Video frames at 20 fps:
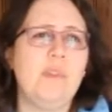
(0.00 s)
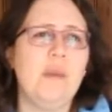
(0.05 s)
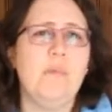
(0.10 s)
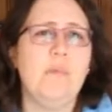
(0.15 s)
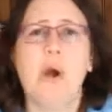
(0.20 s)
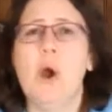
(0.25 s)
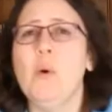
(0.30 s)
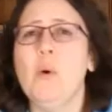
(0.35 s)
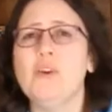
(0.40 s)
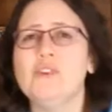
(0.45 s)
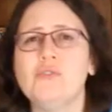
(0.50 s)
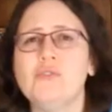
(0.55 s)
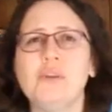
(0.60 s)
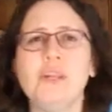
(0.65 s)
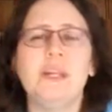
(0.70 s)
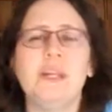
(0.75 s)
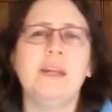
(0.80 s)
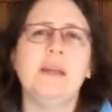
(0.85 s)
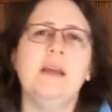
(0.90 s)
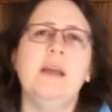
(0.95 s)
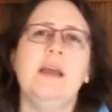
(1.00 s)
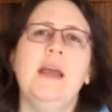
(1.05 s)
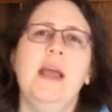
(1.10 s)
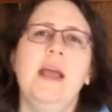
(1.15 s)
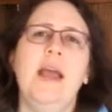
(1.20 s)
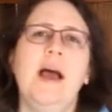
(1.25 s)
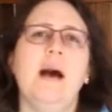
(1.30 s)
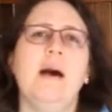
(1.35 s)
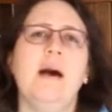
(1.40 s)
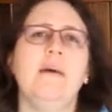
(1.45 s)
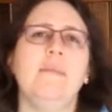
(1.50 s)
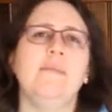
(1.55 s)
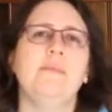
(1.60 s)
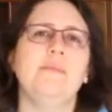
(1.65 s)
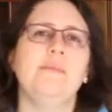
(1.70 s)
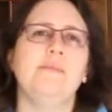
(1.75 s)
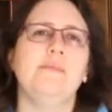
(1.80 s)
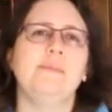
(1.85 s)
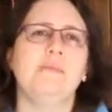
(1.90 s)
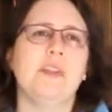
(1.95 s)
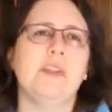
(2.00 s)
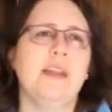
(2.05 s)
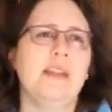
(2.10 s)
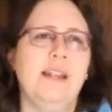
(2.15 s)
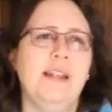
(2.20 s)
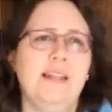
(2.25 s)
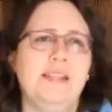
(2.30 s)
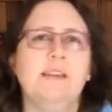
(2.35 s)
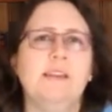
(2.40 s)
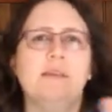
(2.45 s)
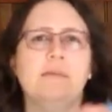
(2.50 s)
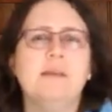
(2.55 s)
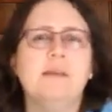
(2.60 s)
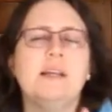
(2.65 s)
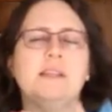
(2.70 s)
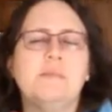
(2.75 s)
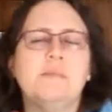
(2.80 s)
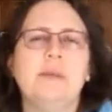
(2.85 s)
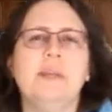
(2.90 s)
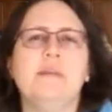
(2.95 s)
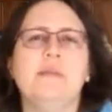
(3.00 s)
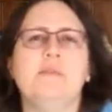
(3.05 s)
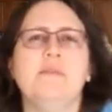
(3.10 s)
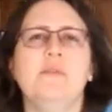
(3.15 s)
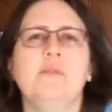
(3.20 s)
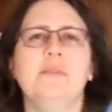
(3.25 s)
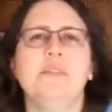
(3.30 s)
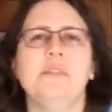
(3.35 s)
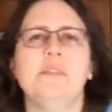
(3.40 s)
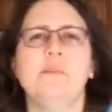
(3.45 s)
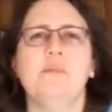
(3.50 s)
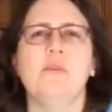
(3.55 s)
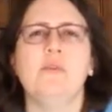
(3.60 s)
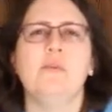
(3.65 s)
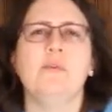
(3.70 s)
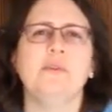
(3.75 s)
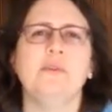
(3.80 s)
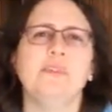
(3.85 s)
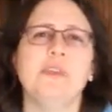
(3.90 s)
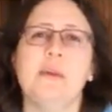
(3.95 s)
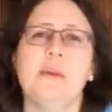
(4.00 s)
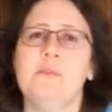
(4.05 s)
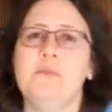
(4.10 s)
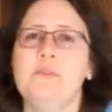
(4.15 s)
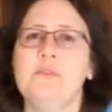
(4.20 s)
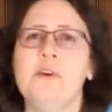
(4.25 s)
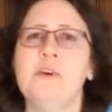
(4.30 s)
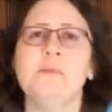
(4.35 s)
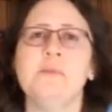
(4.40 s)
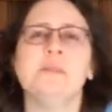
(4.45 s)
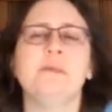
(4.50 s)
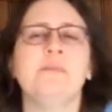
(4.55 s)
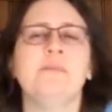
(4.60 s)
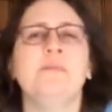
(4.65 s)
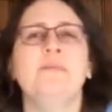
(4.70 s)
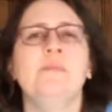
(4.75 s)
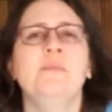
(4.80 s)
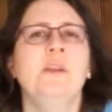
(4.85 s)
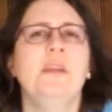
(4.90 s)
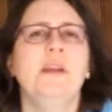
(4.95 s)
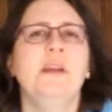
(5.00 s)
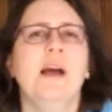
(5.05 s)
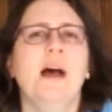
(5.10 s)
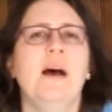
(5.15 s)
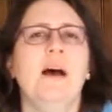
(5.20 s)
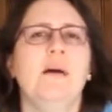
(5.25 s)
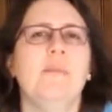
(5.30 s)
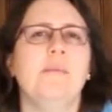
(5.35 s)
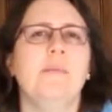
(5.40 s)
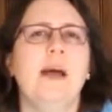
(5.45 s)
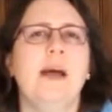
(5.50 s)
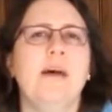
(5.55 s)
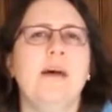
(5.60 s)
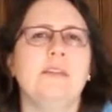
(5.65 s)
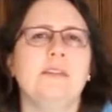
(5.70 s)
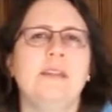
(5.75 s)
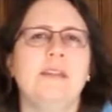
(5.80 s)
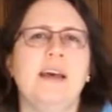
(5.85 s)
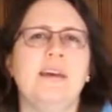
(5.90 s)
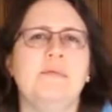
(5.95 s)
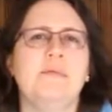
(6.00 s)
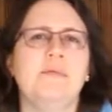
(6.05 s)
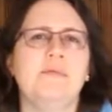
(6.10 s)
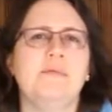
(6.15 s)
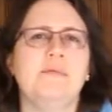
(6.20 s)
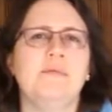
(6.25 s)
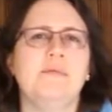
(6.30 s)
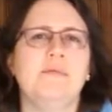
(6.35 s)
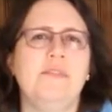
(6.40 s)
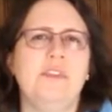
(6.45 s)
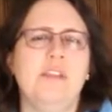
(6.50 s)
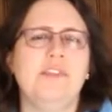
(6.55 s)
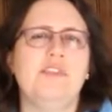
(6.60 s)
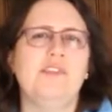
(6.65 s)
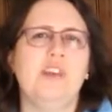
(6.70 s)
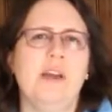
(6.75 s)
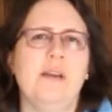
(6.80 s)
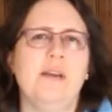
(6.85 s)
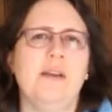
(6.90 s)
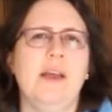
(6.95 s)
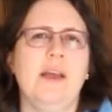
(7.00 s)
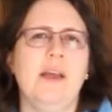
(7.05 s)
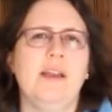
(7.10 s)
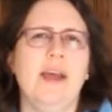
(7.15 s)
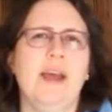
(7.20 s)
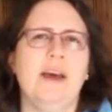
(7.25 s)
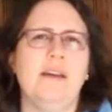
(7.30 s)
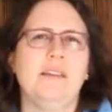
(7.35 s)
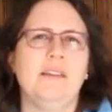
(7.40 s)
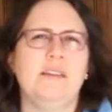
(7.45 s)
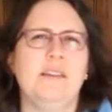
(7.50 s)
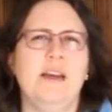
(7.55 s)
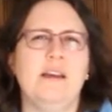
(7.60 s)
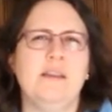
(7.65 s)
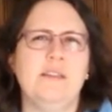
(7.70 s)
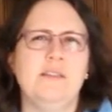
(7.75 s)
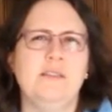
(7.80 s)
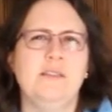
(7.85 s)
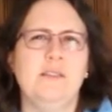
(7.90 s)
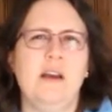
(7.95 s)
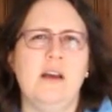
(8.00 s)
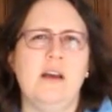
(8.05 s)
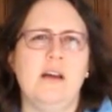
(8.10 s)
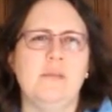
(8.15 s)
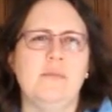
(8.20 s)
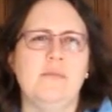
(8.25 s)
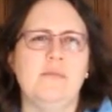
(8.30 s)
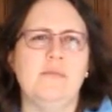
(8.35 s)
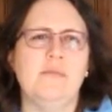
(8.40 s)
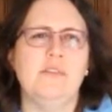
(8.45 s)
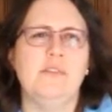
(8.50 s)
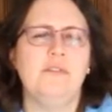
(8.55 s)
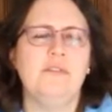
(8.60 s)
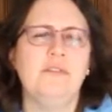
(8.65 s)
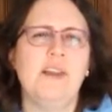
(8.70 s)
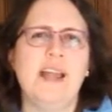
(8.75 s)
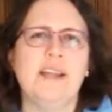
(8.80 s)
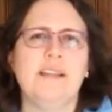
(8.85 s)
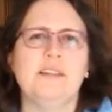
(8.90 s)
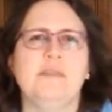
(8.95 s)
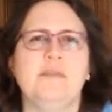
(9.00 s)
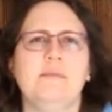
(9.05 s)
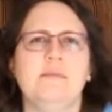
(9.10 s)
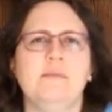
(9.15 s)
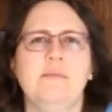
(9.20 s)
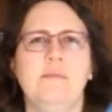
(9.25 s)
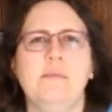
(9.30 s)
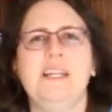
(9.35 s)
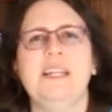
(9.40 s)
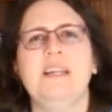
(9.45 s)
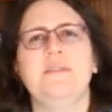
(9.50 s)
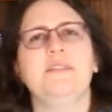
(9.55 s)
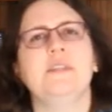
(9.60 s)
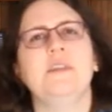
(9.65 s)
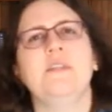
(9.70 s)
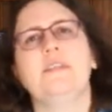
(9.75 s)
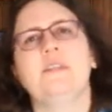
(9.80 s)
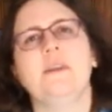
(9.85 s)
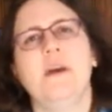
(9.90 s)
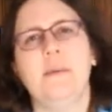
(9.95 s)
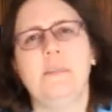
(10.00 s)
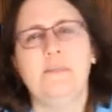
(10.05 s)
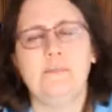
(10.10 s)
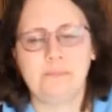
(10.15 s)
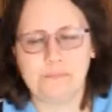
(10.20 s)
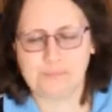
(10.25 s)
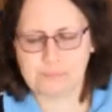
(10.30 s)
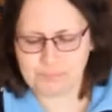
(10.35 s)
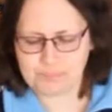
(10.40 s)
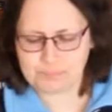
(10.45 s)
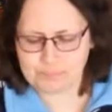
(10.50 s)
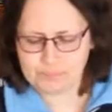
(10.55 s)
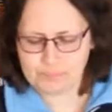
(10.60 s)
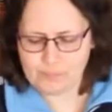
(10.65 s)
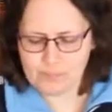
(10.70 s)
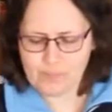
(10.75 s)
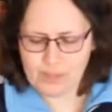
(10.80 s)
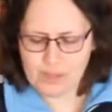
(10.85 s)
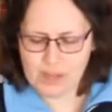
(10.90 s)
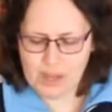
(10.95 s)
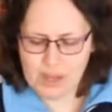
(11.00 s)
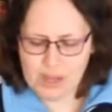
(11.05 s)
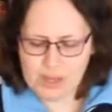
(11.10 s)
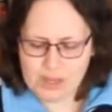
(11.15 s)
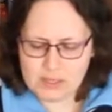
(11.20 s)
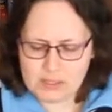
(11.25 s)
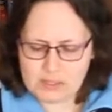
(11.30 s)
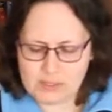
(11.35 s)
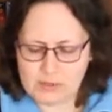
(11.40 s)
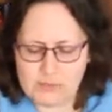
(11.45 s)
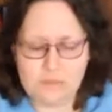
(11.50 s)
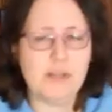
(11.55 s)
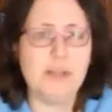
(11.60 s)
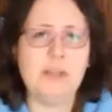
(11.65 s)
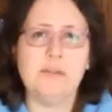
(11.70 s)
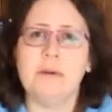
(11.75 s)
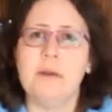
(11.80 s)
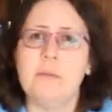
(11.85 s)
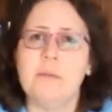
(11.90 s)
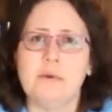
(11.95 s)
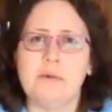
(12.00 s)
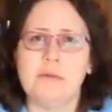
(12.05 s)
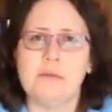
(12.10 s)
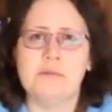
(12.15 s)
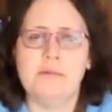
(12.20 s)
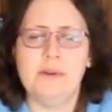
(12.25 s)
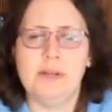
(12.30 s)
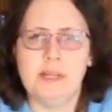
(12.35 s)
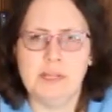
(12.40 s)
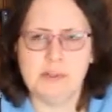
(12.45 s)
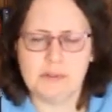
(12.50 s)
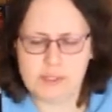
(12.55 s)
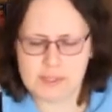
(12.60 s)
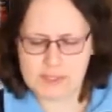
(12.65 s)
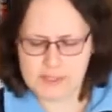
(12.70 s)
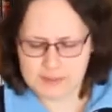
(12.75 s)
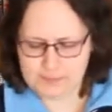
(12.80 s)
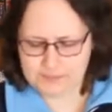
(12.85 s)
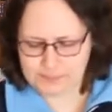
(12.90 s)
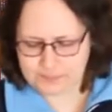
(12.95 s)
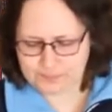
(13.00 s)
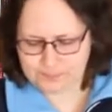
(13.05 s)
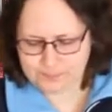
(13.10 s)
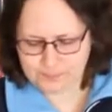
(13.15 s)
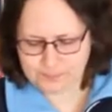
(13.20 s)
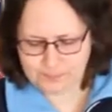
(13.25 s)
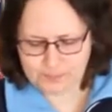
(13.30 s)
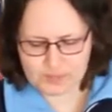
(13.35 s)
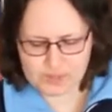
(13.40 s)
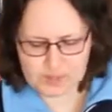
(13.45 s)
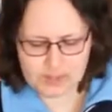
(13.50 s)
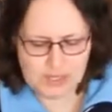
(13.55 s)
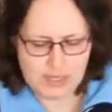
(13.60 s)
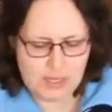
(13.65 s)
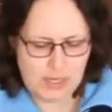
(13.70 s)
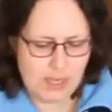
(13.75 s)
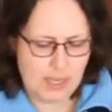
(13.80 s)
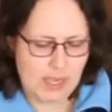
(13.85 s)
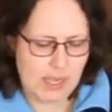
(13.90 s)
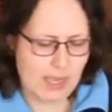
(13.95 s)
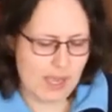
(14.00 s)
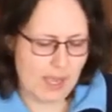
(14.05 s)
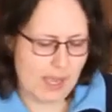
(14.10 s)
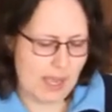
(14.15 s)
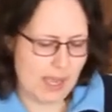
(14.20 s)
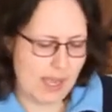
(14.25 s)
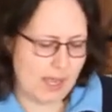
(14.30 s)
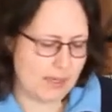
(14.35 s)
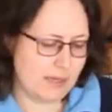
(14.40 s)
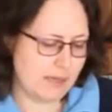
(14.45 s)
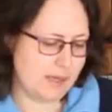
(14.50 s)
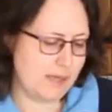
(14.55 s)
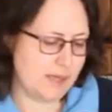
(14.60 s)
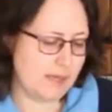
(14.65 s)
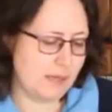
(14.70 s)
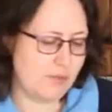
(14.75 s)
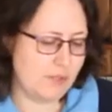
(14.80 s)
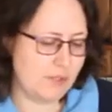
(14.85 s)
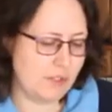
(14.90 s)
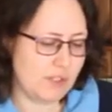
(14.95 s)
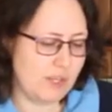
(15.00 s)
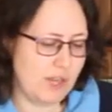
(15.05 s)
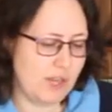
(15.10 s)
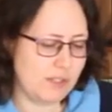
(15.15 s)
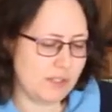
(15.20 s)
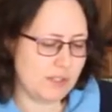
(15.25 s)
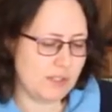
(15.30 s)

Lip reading: poetry, and later, as we move into the more modern time films, how did that feature and how did that reflect beliefs at the time. So really great book, really interesting. And as I said, 4 stars.